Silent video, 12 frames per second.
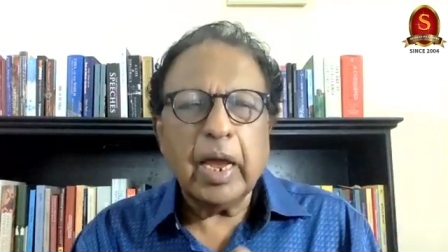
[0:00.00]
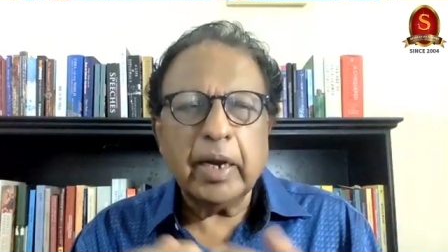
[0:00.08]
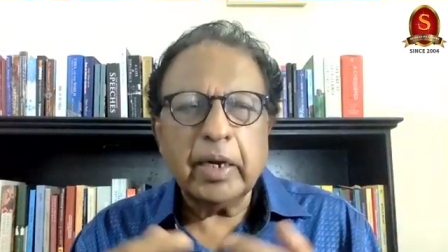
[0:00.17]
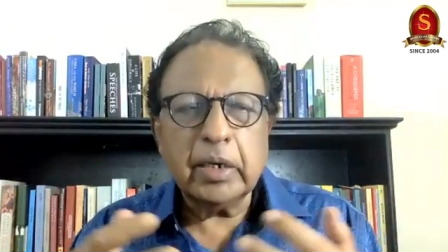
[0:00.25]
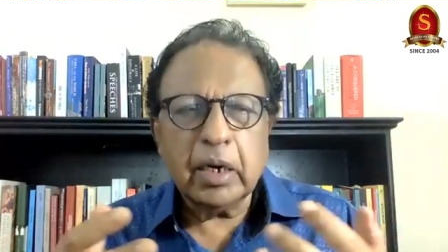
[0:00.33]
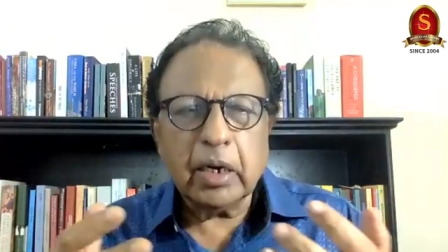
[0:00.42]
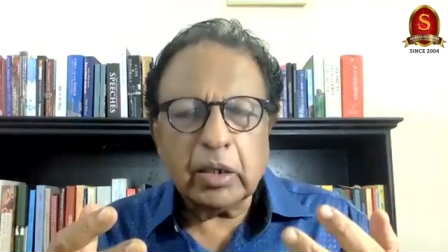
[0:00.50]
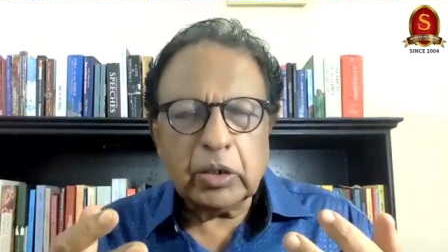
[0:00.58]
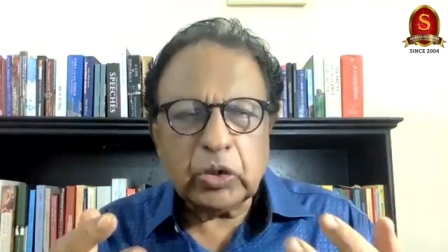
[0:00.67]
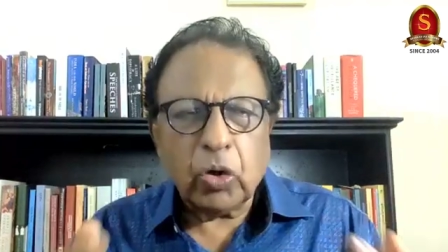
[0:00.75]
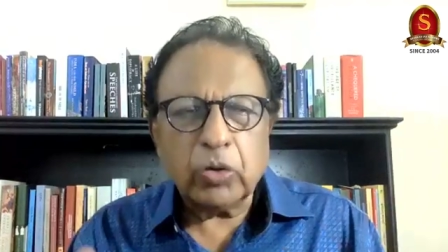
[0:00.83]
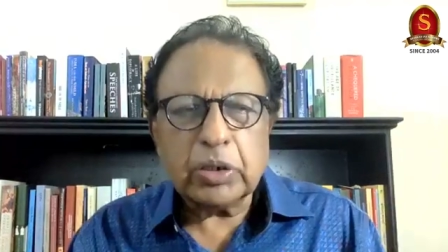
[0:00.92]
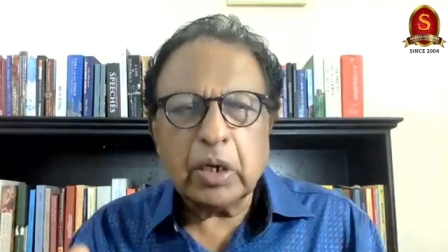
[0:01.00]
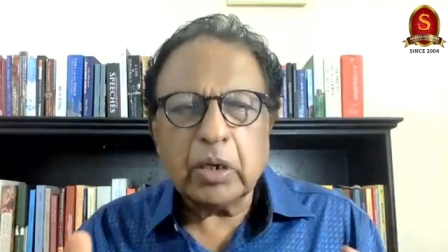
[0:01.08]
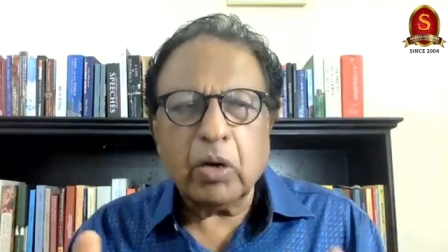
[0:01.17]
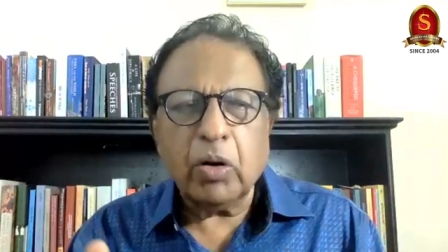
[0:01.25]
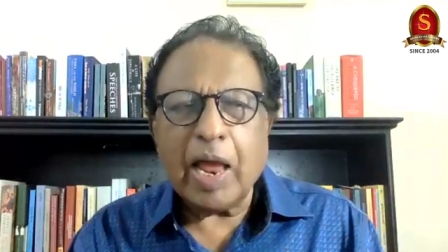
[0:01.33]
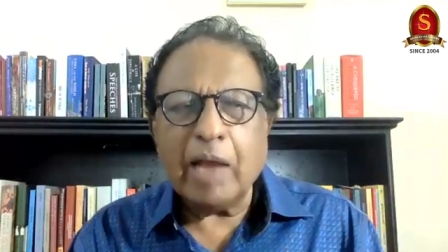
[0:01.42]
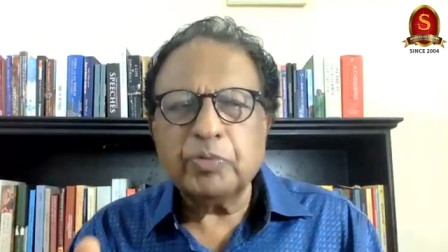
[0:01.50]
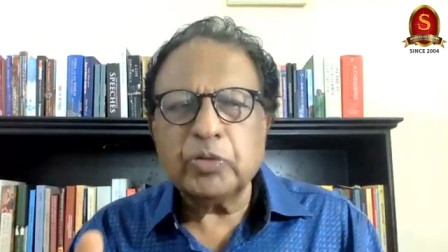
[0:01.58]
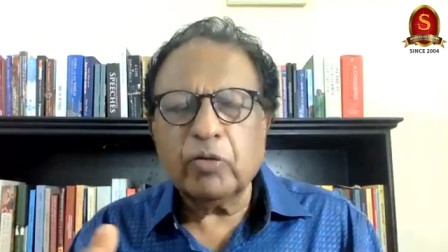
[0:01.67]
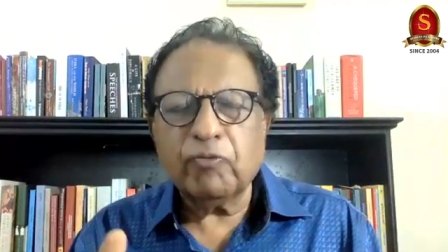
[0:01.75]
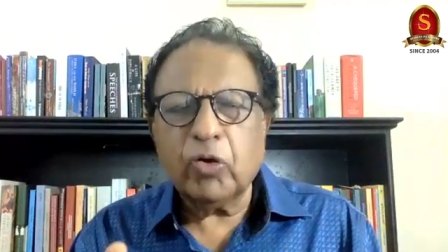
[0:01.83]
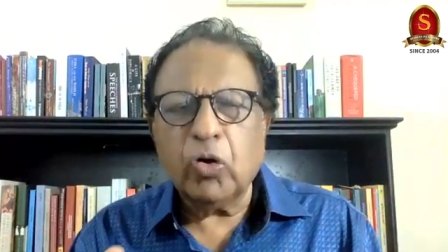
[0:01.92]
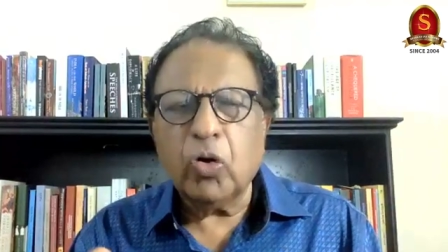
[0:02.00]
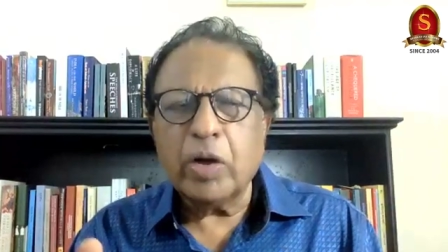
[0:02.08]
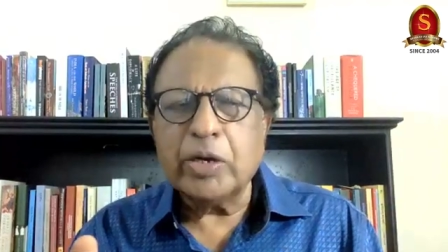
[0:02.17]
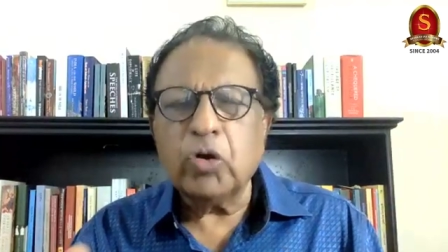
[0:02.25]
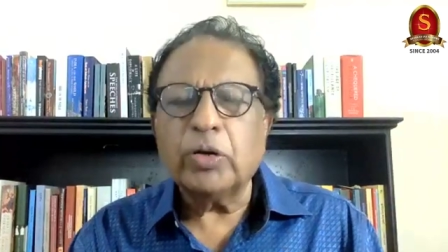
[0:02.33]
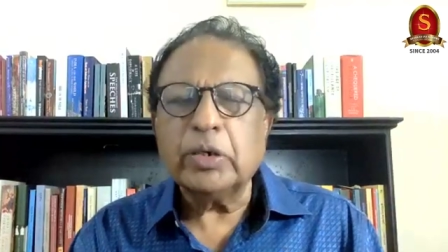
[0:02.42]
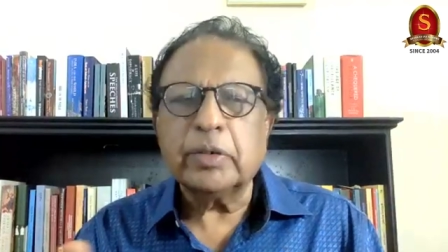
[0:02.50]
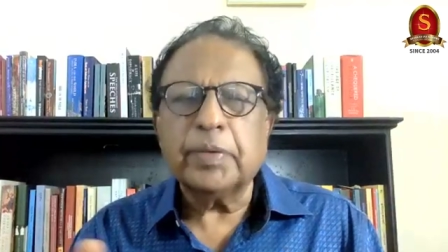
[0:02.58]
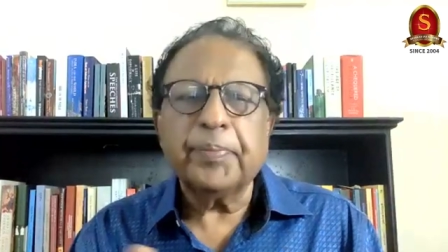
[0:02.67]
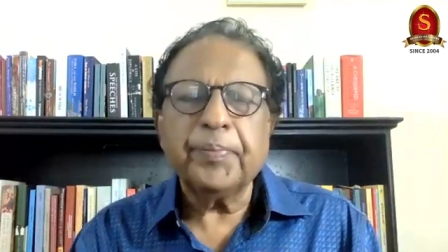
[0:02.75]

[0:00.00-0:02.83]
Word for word: and uh, total collapse of law and order.